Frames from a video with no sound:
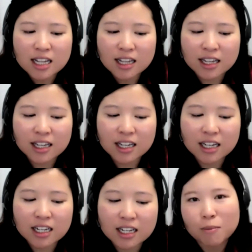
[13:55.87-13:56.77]
like
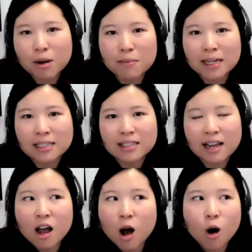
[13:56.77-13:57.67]
some people might
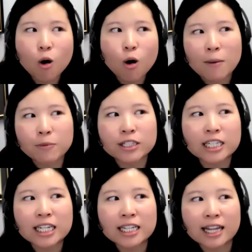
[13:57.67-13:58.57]
say, "Oh, I'm
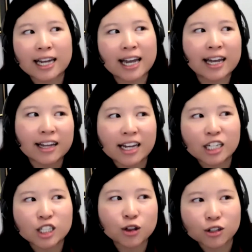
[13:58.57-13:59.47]
already like at
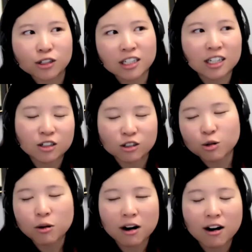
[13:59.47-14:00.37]
age 13 or
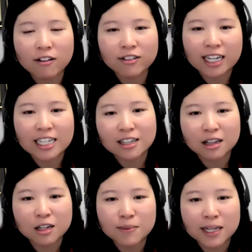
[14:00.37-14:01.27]
12, like it's a
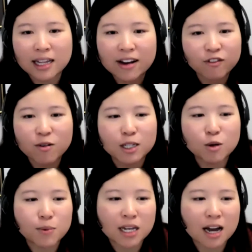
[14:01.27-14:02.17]
little late for me
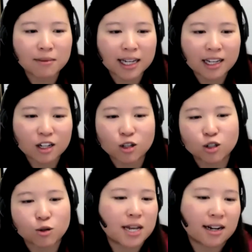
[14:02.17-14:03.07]
to become like a
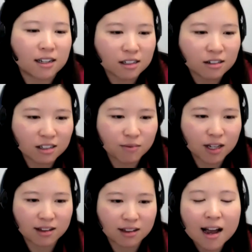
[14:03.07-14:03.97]
concert pianist or
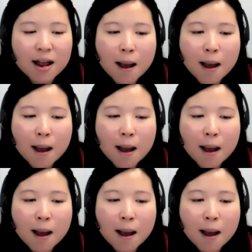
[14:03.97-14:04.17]
something like that."